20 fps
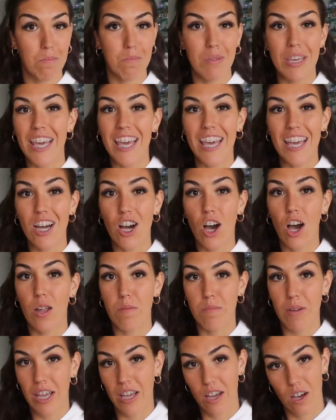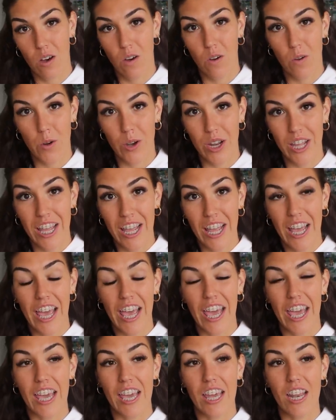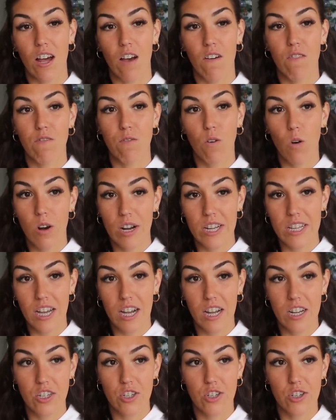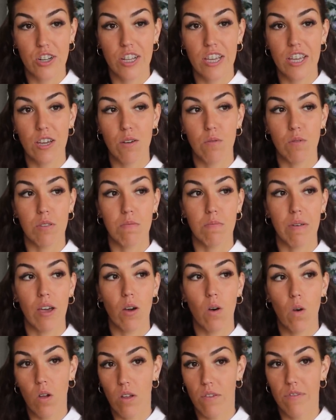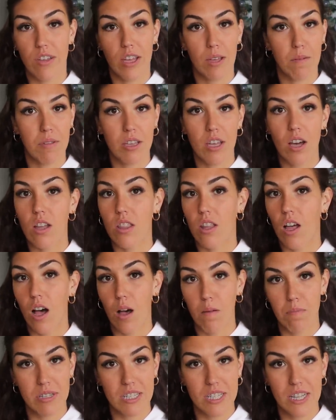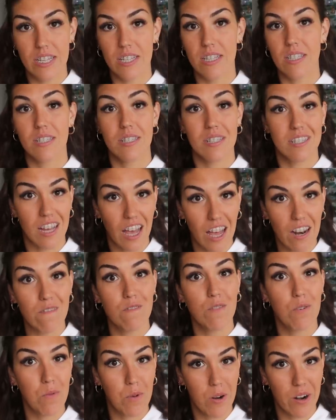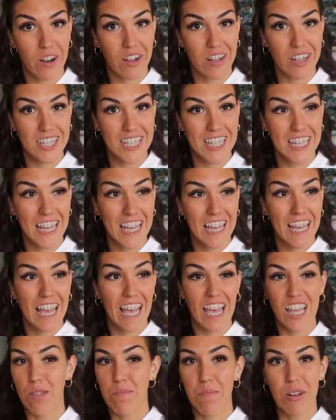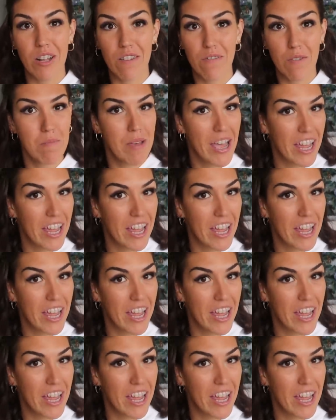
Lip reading: being on my own in a foreign country with my whole family on the opposite side of the world in the middle of a